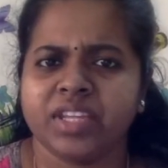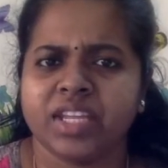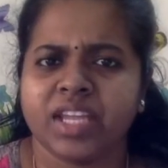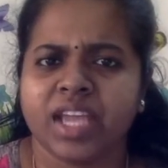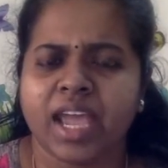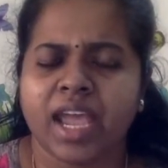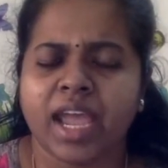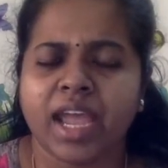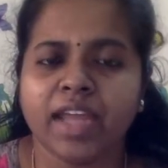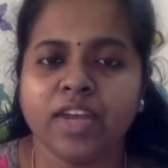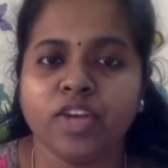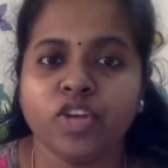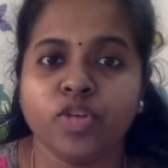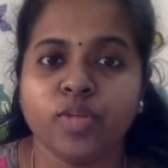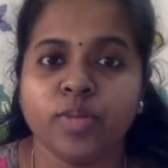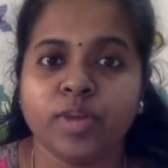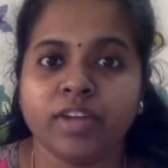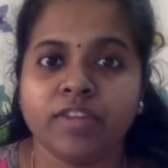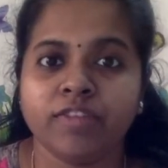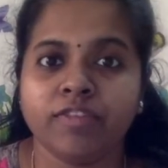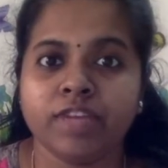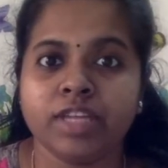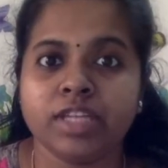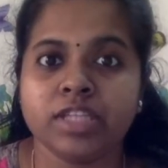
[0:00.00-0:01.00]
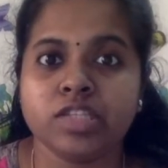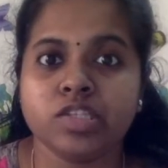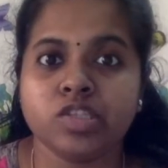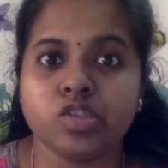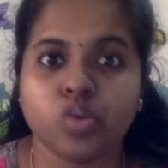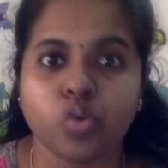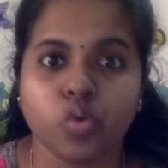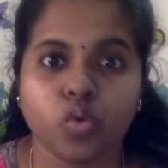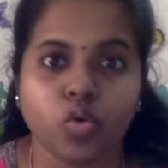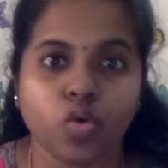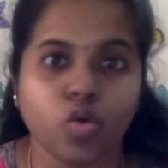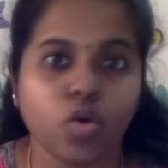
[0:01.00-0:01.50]
And you might feel
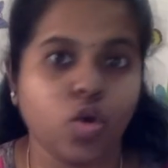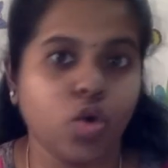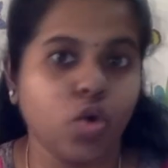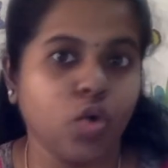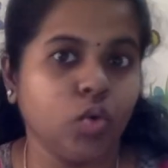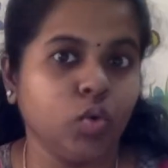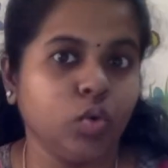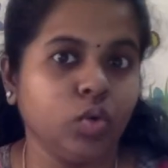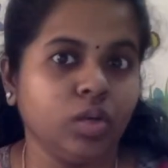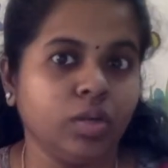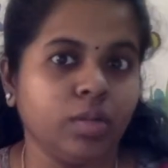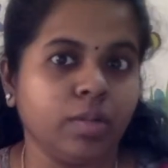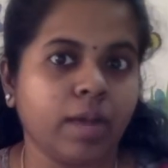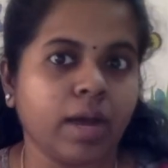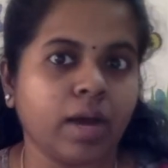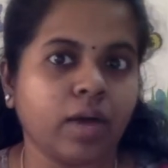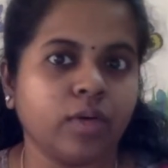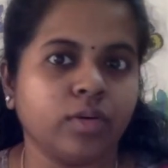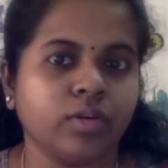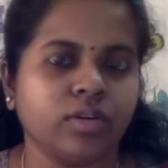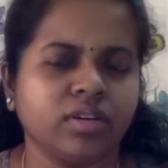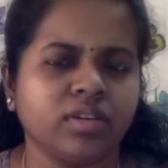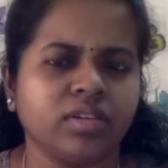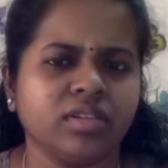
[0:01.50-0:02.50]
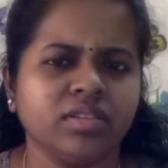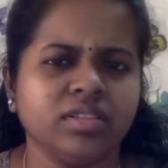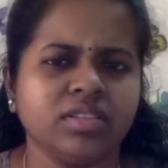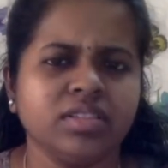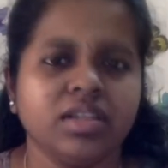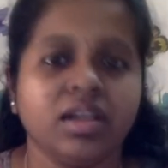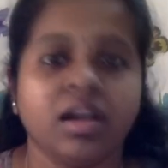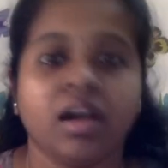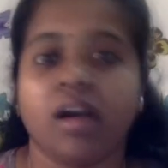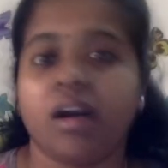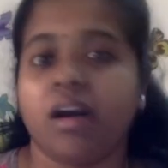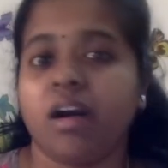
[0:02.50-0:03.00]
so cool about,
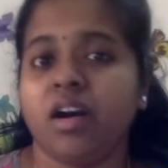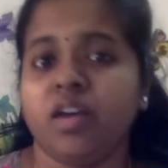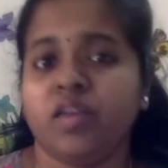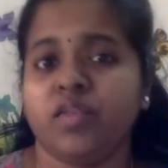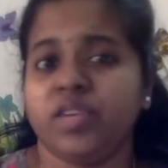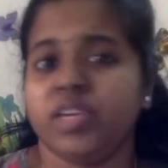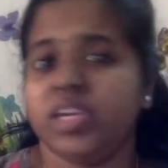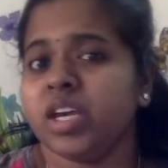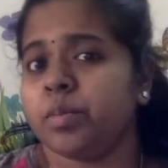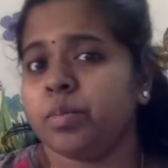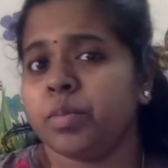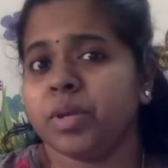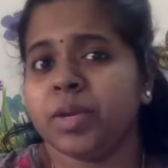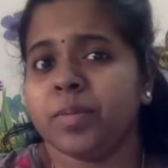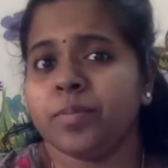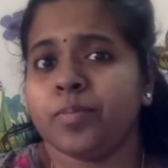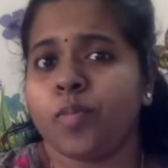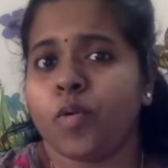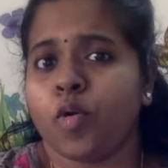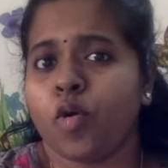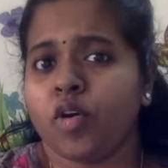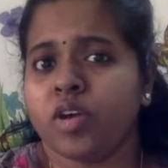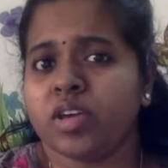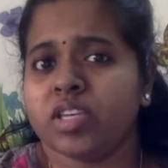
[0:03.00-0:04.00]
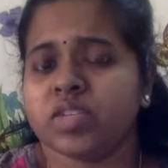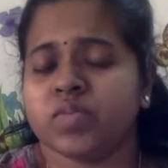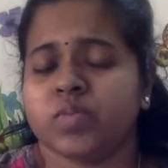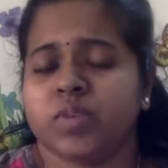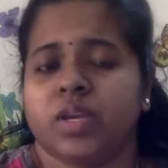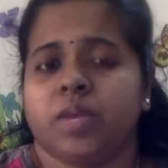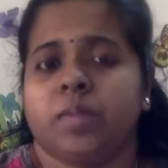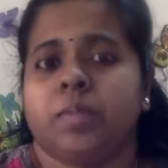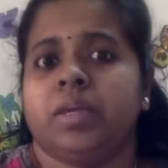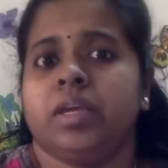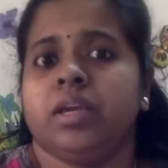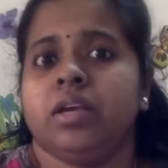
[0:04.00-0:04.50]
we are big boys, we
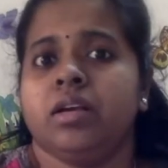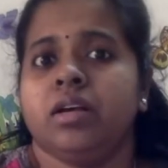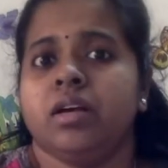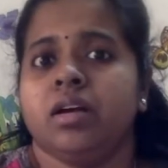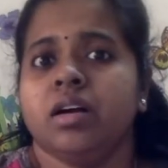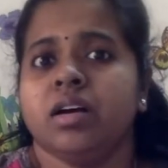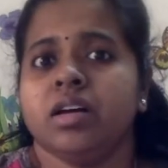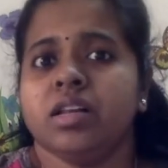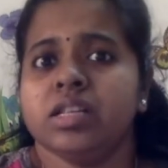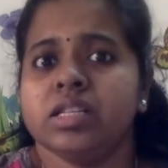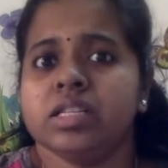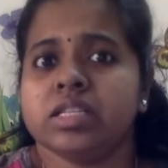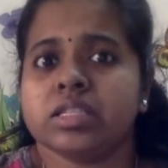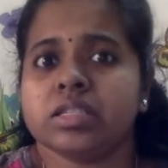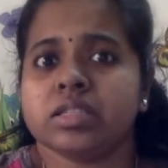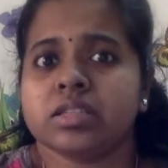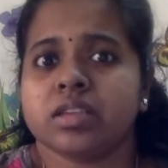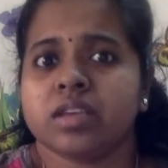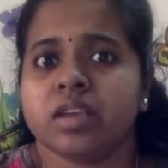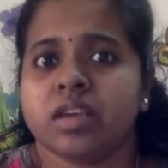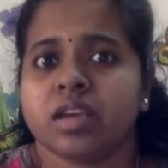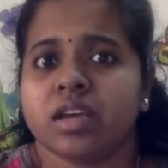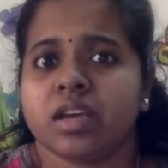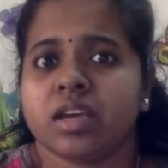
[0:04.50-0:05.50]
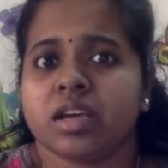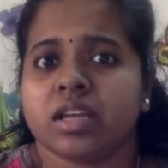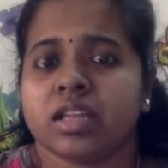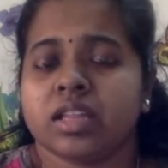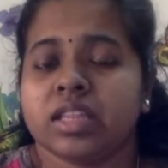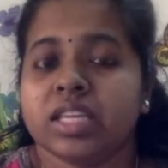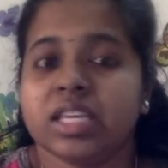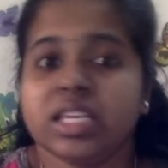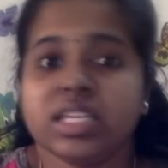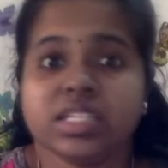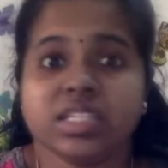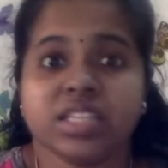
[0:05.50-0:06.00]
are big girls.
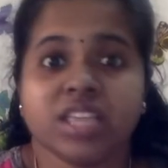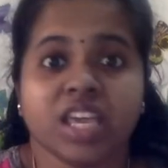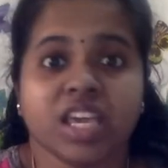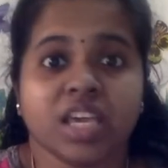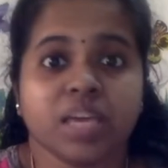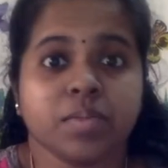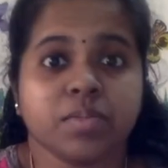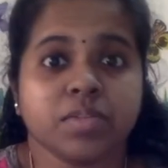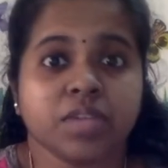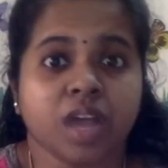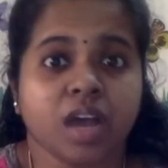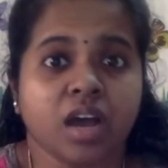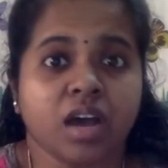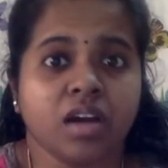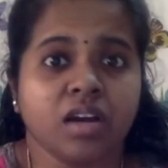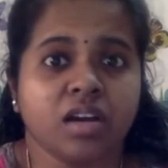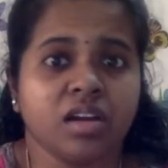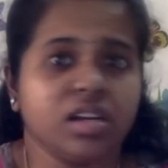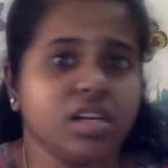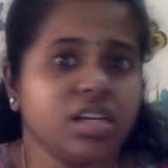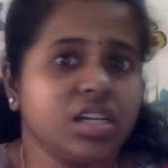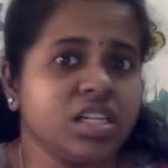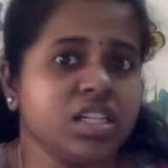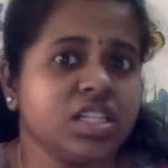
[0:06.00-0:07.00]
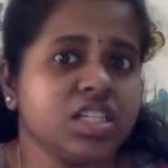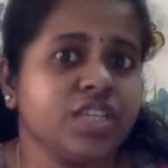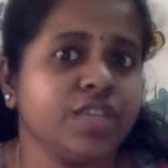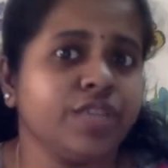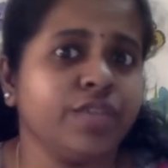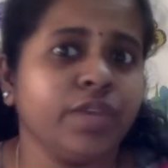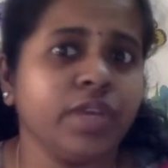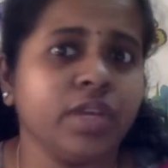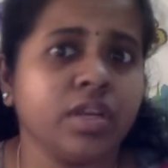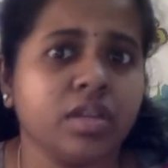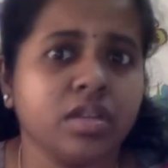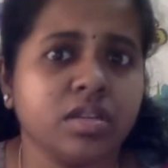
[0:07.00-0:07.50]
These games are a little
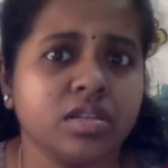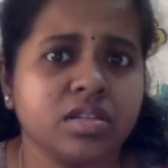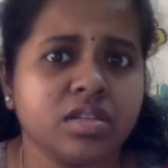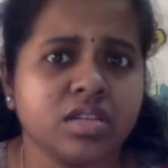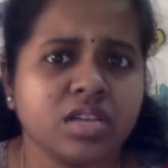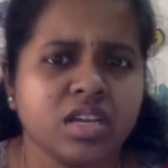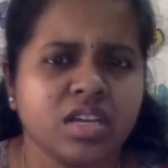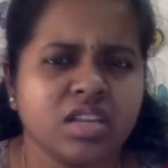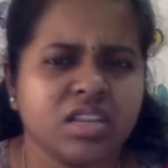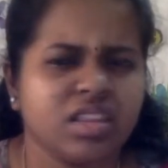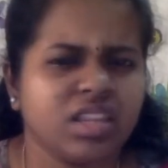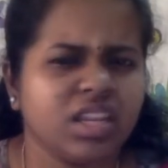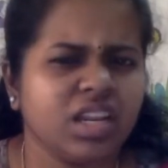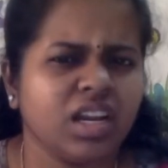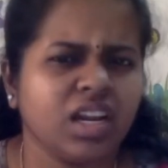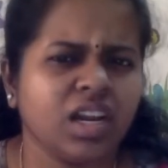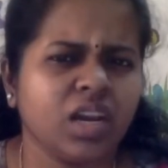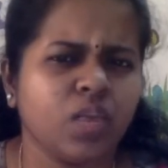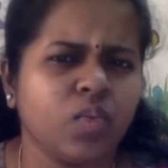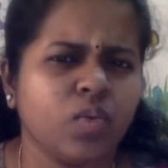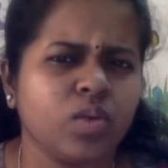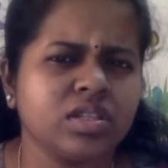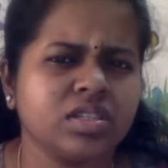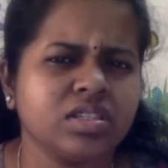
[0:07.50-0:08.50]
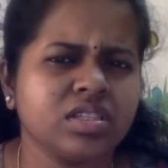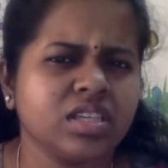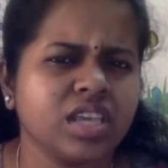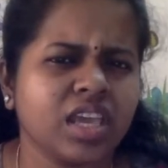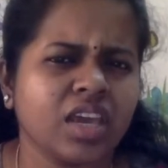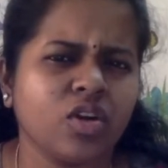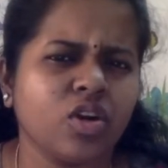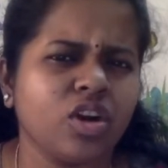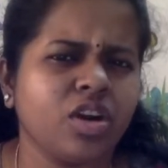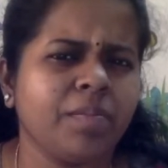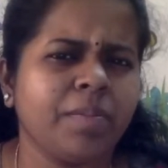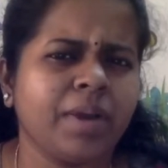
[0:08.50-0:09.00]
difficult. The little ones
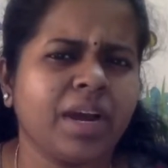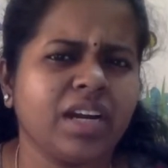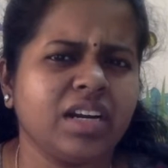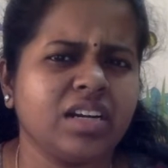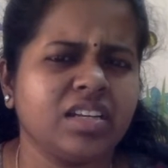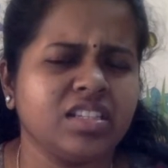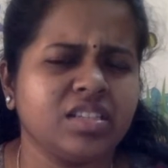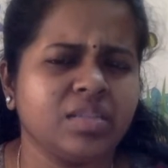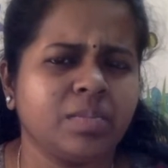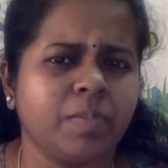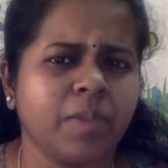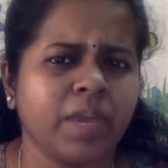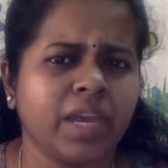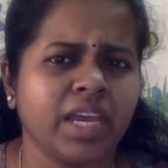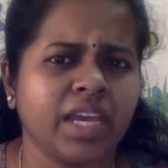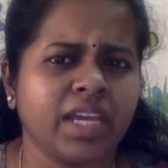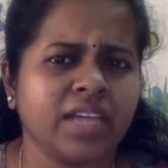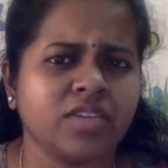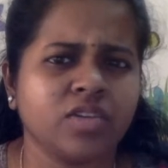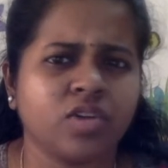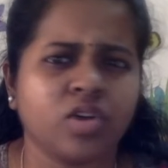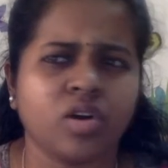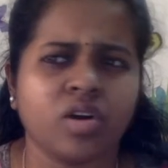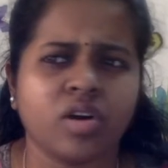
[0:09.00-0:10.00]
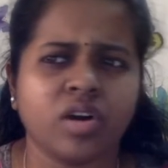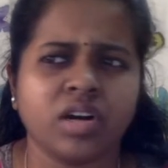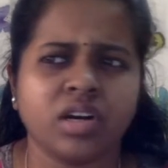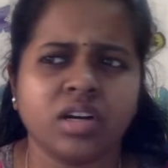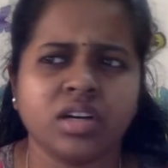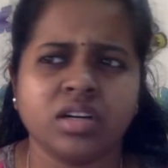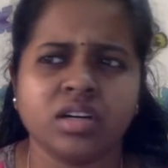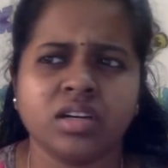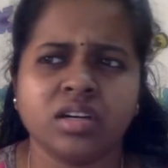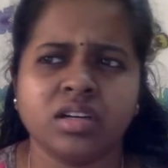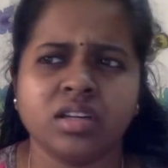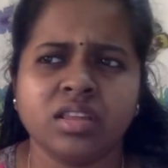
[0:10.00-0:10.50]
cannot participate,
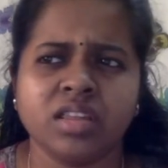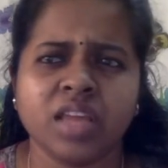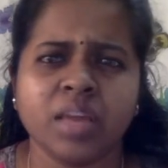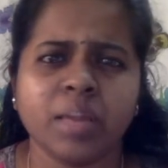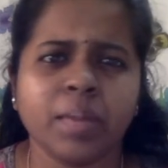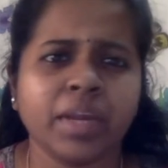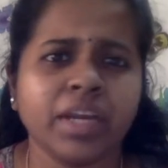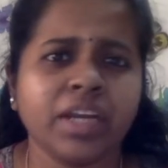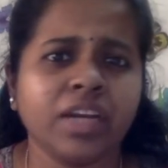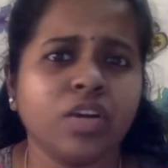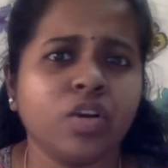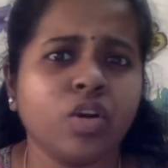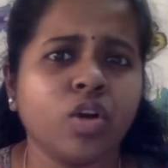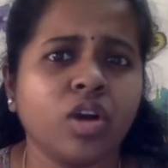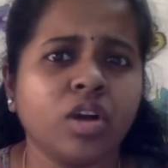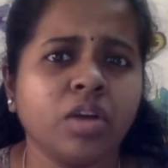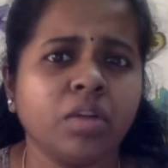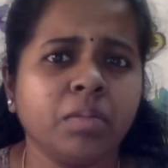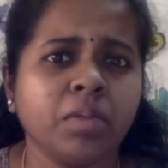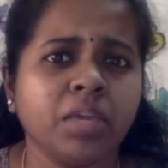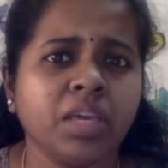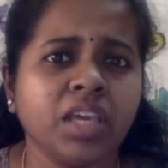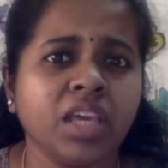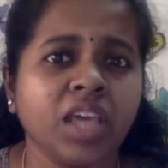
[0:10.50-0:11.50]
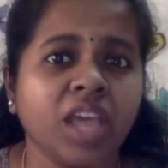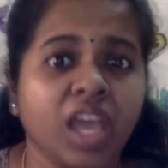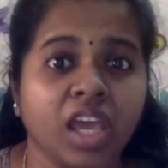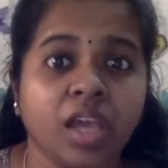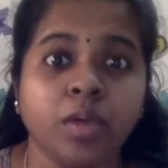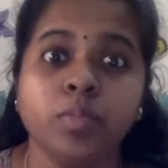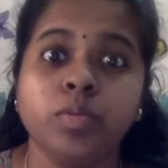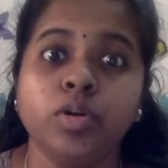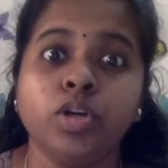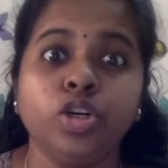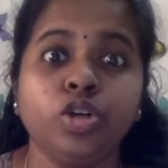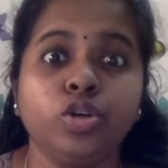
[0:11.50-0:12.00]
or they might not be
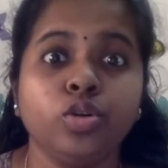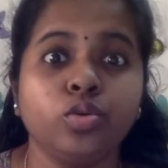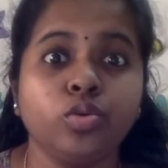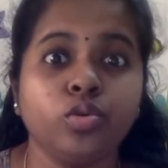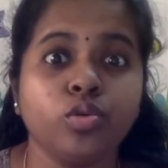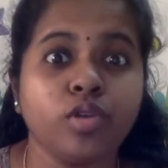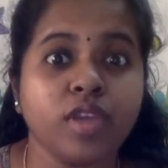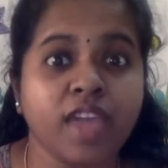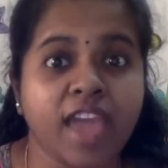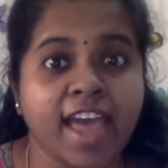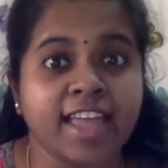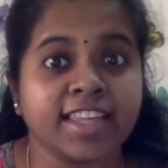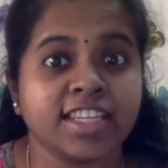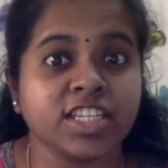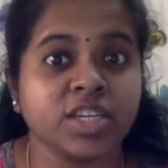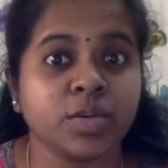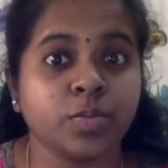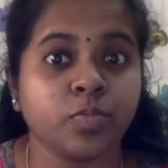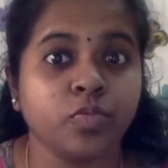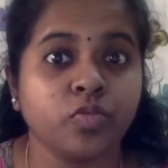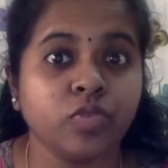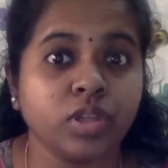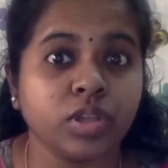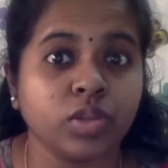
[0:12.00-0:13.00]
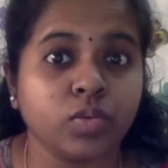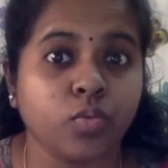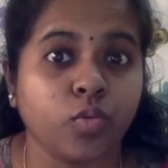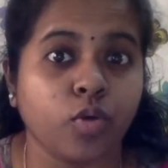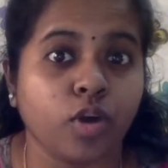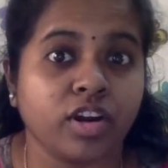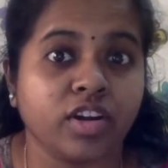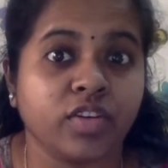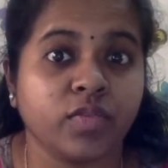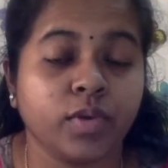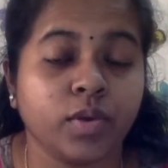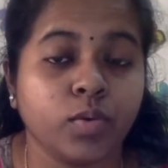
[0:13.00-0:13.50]
able to catch up with
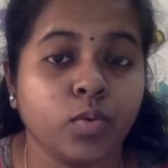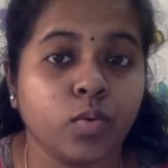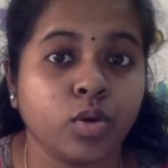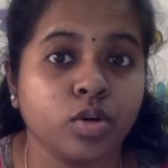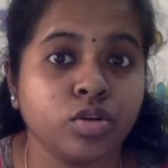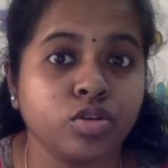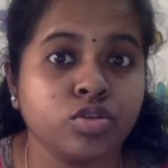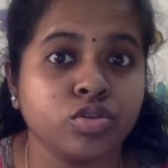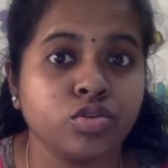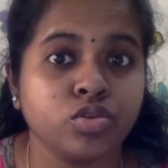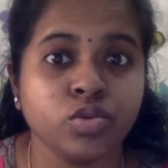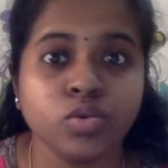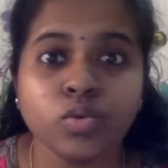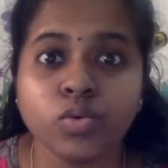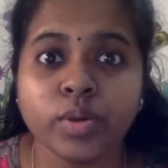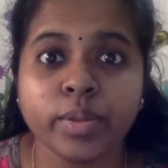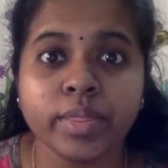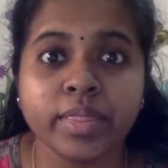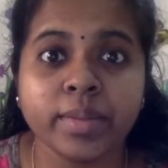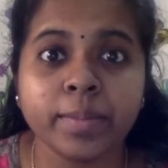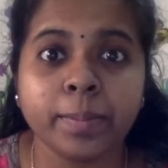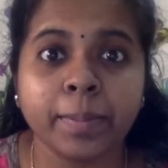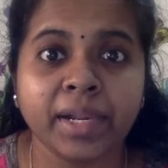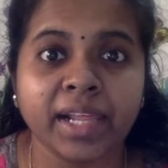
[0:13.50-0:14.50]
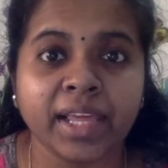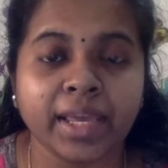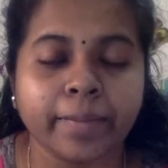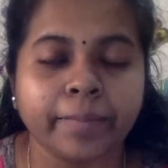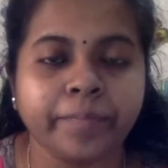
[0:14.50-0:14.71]
what we want to do in the play.